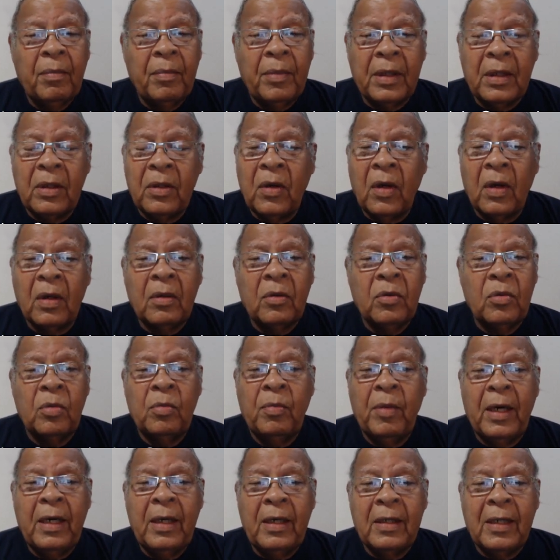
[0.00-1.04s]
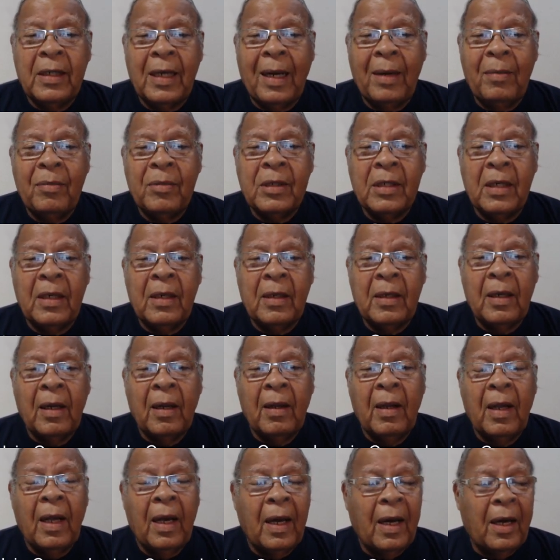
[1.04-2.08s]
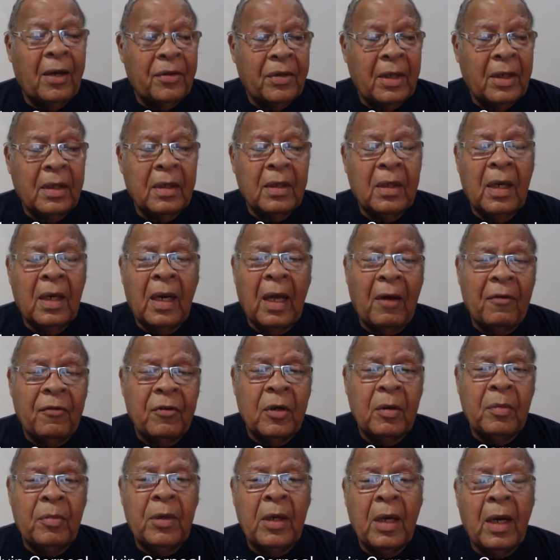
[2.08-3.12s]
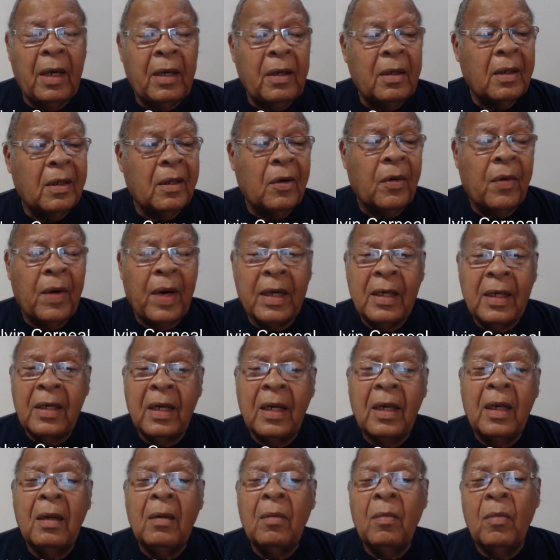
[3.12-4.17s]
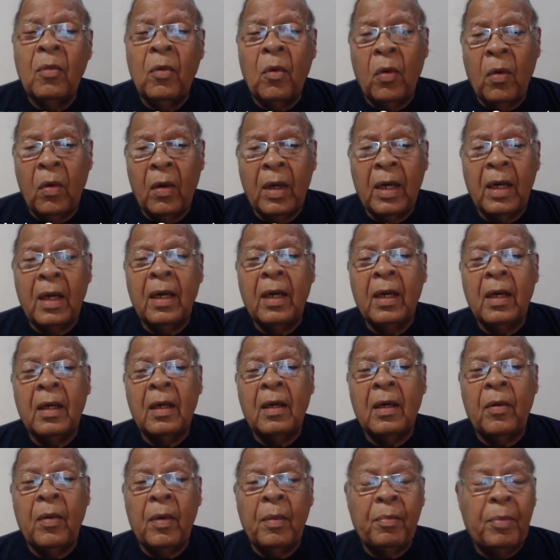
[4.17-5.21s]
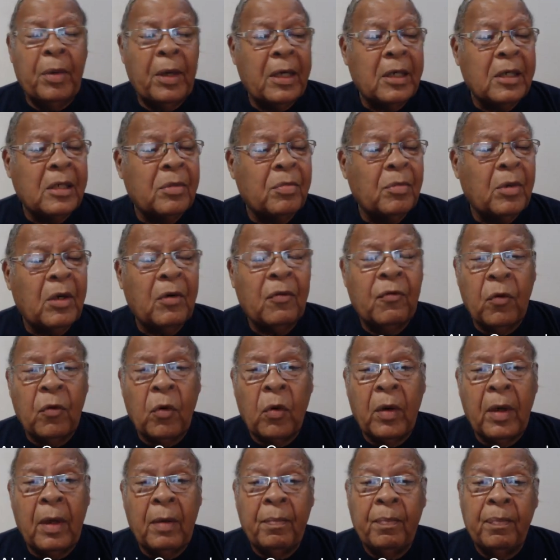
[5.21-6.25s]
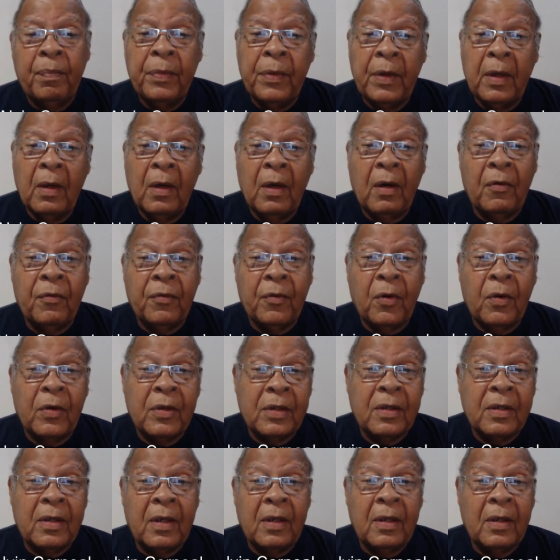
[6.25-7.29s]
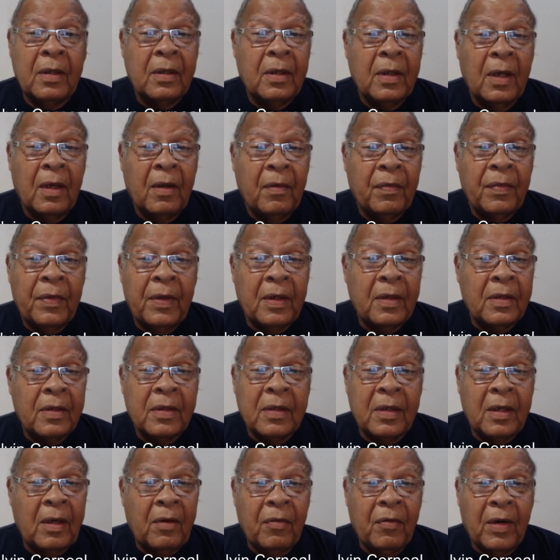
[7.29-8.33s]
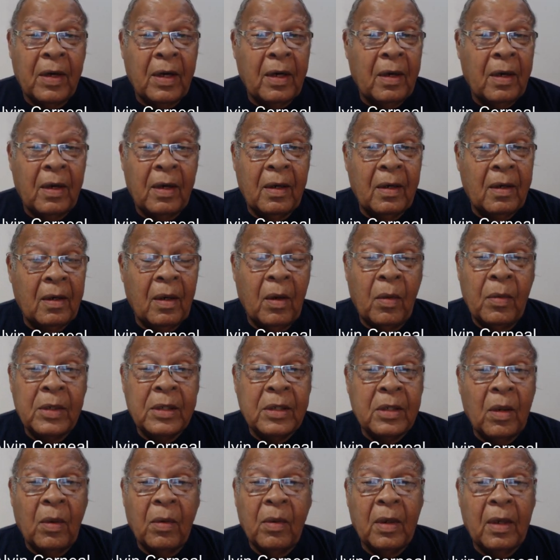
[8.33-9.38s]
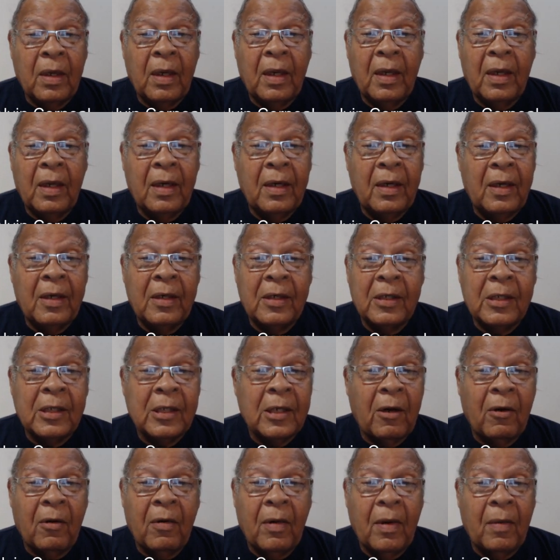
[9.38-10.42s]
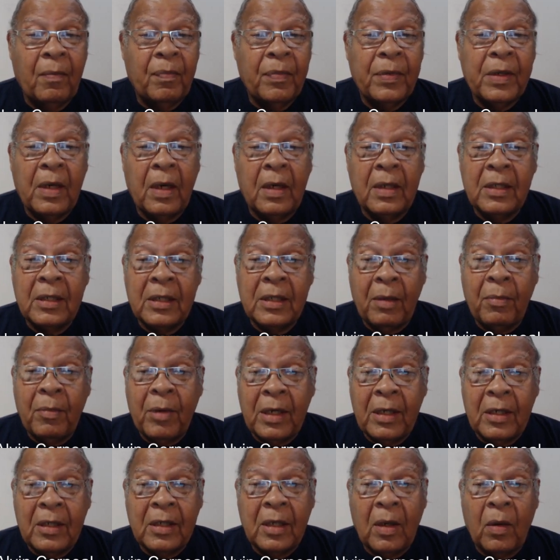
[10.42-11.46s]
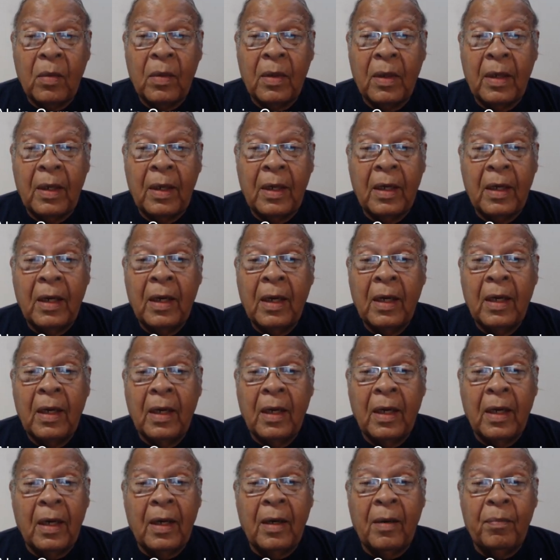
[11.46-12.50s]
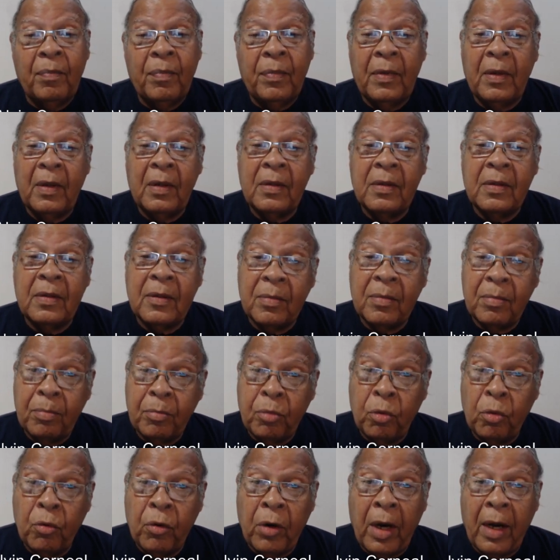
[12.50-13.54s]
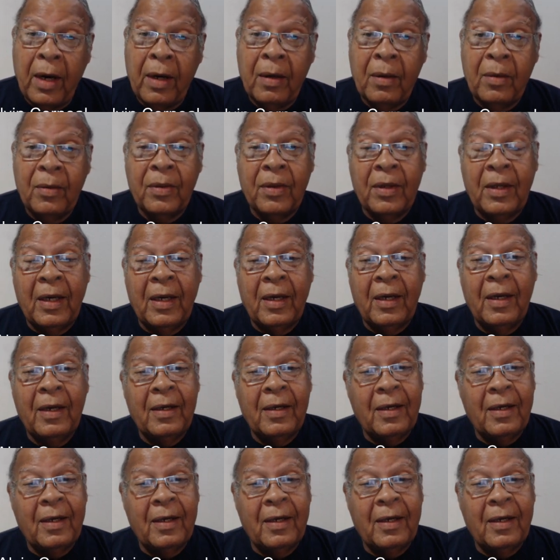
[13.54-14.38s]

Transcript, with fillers: but not too many times. And I think they'll have to be either correcting him or getting a replacement for him. Of course, there, there's Evin Lewis out there, there's um, Simmons out there, um, there's Pooran out there,